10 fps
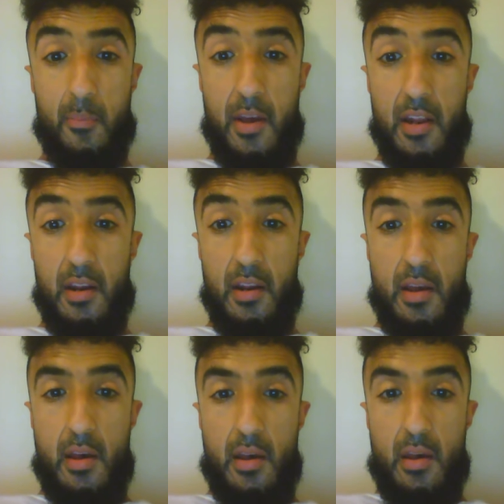men
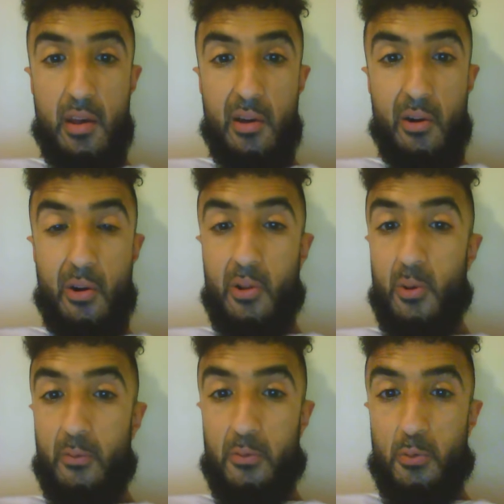all
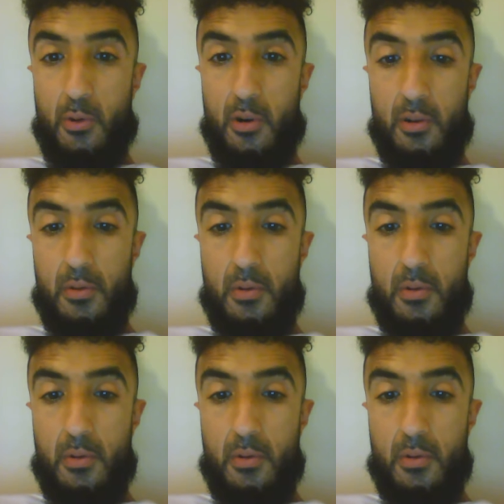over the world.